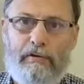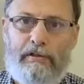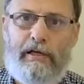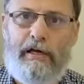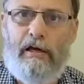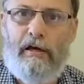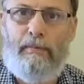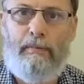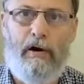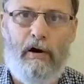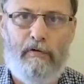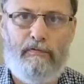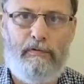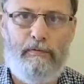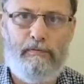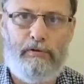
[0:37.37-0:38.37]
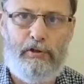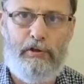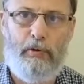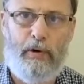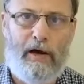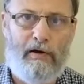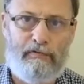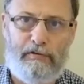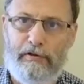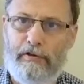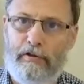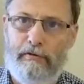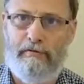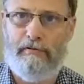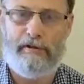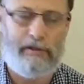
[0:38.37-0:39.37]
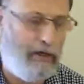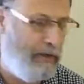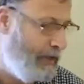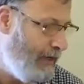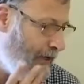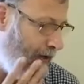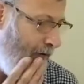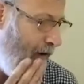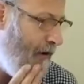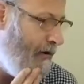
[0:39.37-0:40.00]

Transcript: day apart from 2 afternoons, I think.